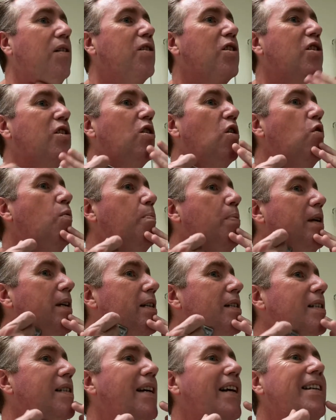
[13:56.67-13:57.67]
soapy
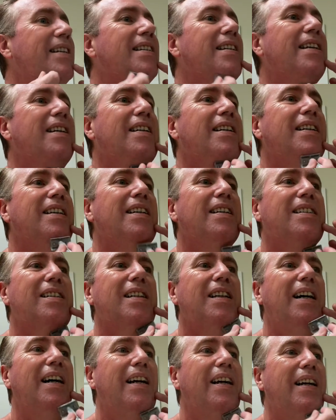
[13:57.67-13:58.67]
scent is
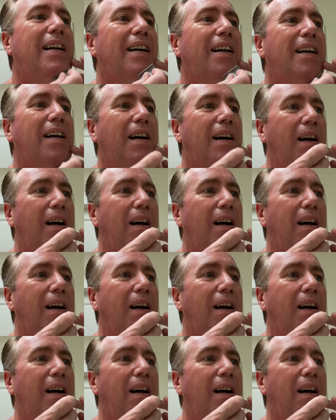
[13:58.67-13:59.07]
like.